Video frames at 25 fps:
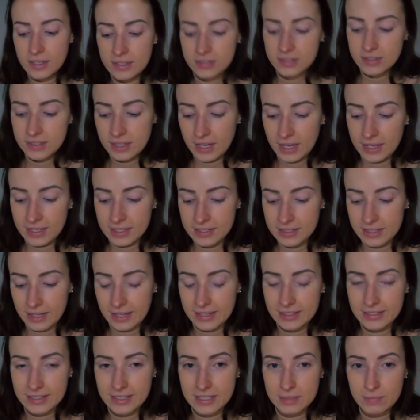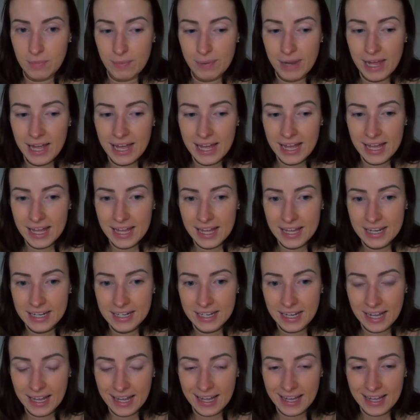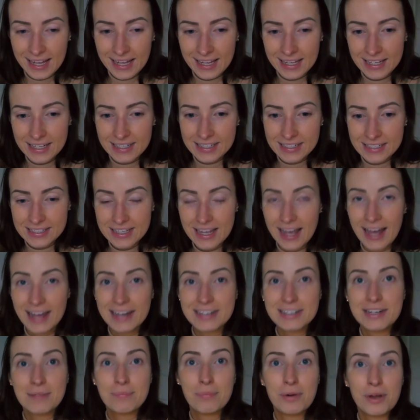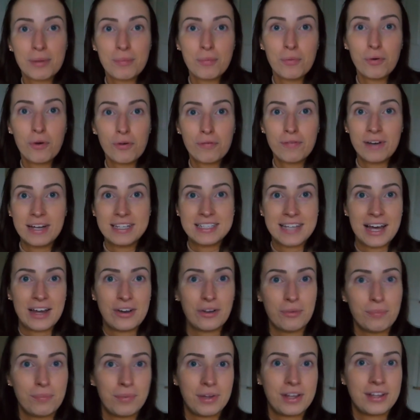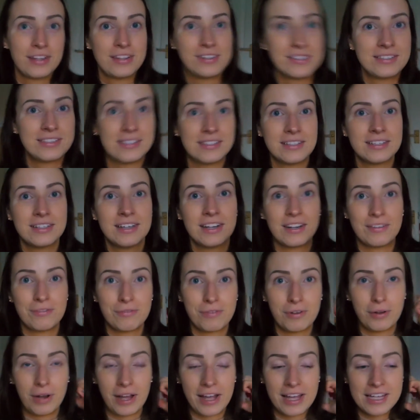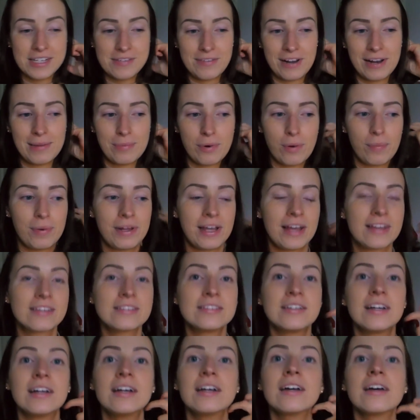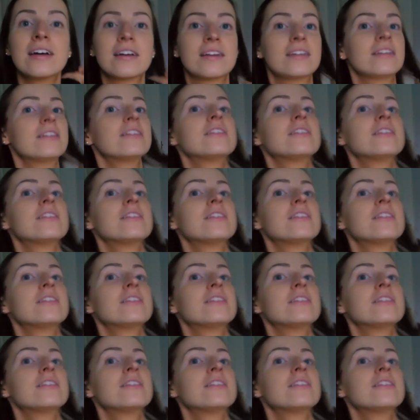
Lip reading: So yes, that is my plan, and I ended up putting more fake tan on because I didn't feel like it developed properly yesterday.